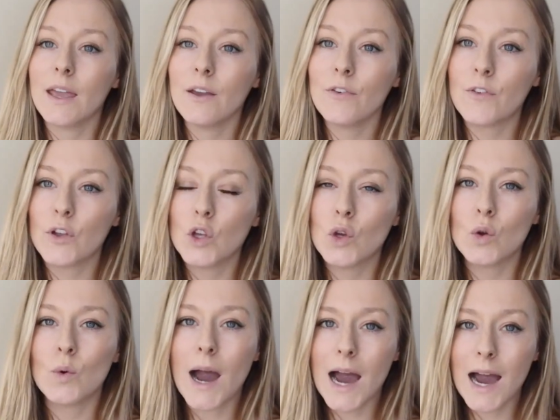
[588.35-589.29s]
If
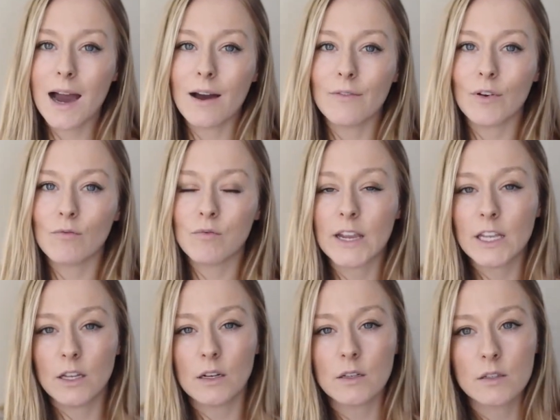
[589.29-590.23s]
you have
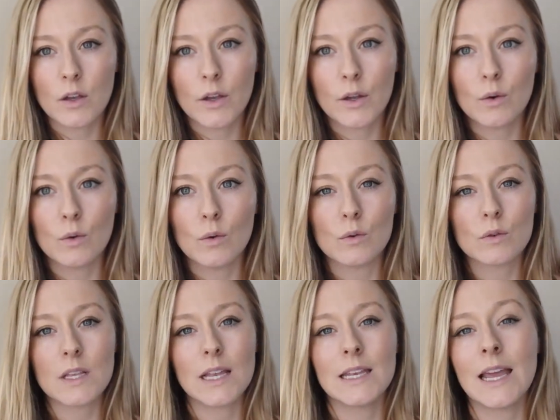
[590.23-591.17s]
regular
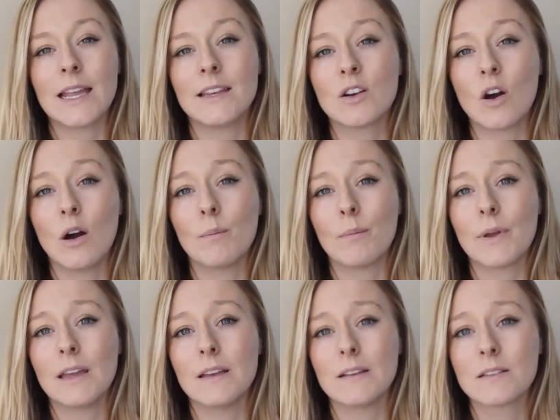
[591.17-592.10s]
cycles, Lady
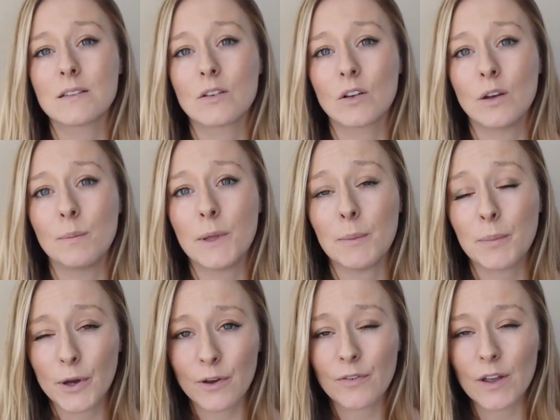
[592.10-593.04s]
Comp is going to be
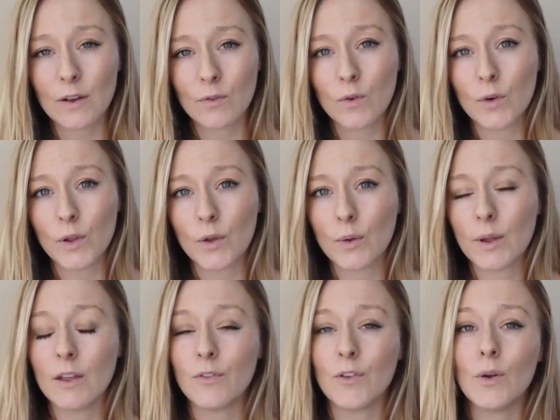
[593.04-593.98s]
perfect for
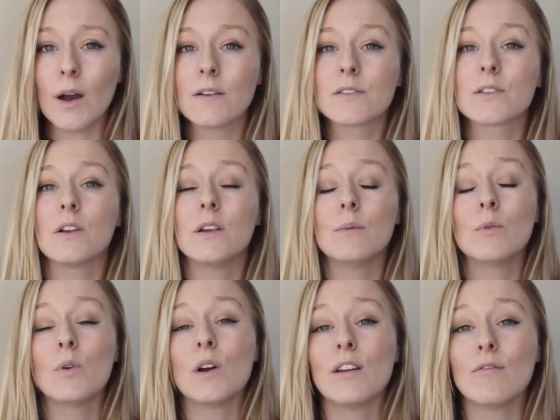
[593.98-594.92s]
you. If you have slightly
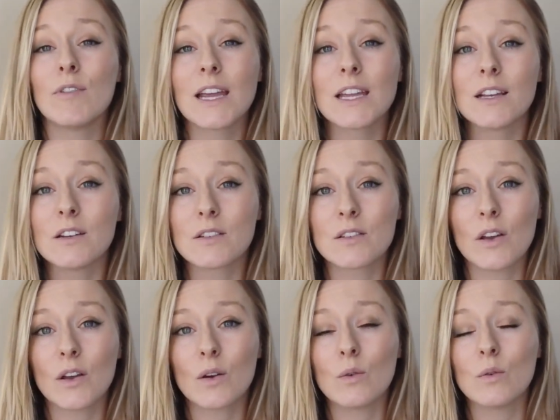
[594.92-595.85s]
more irregular
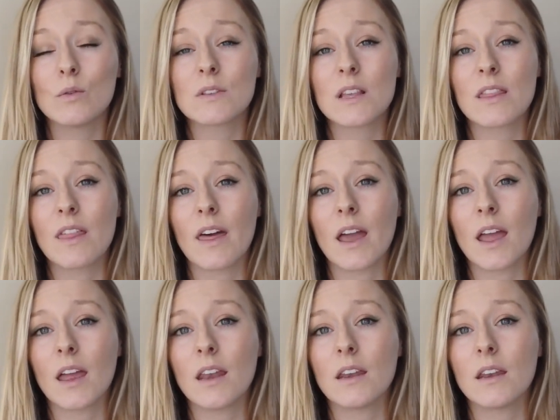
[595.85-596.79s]
cycles,
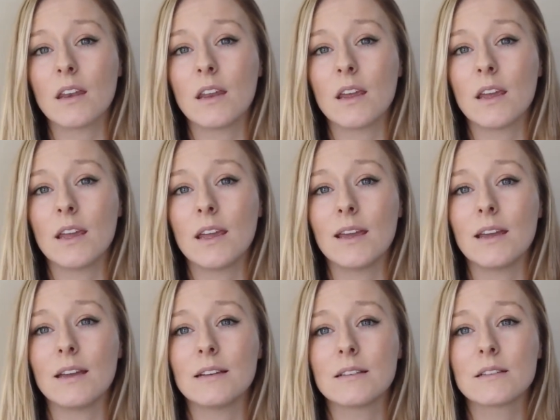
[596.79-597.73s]
then
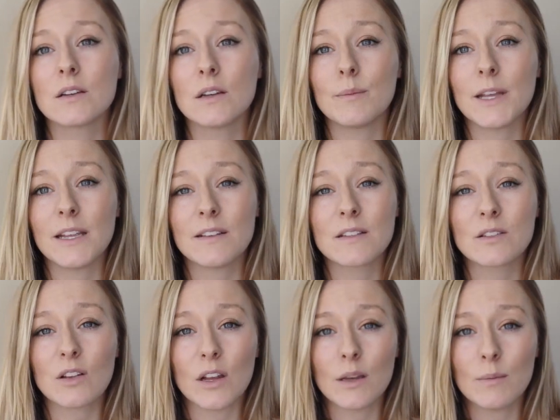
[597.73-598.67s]
it is going to be
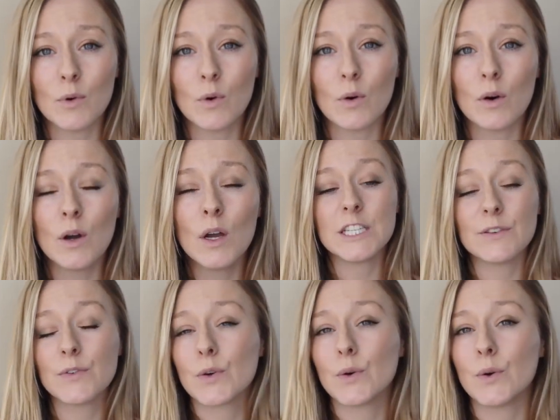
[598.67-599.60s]
slightly more
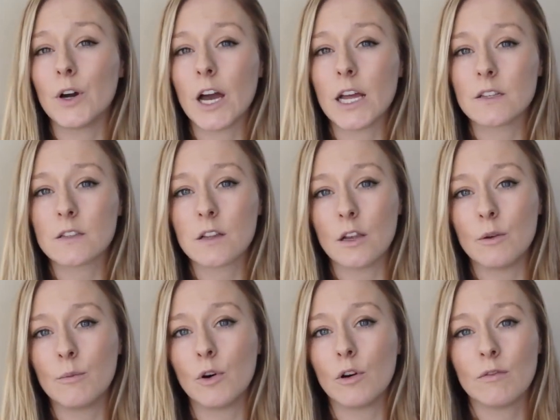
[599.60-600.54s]
difficult and
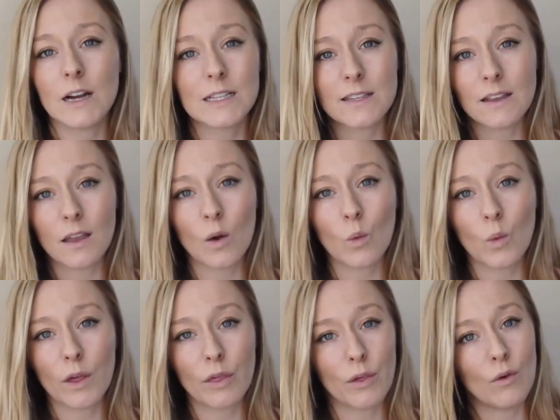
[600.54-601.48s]
slightly more erratic
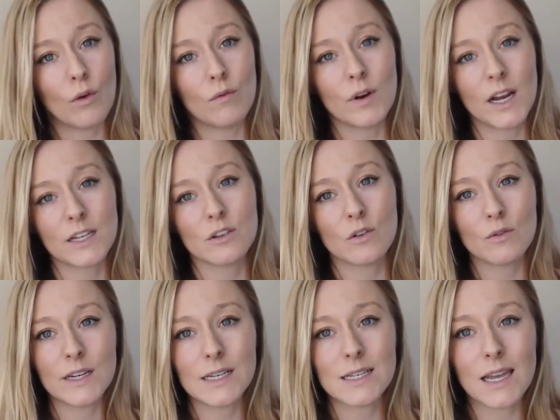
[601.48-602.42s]
with your red and
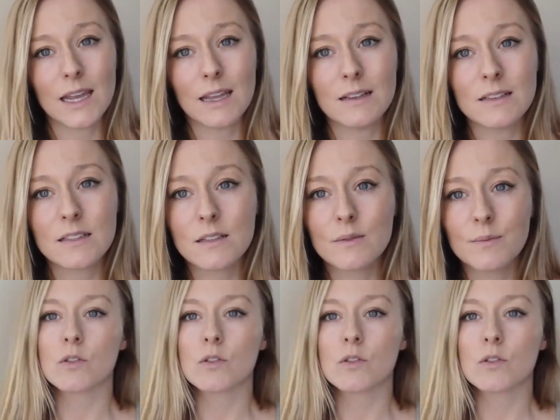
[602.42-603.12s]
green days.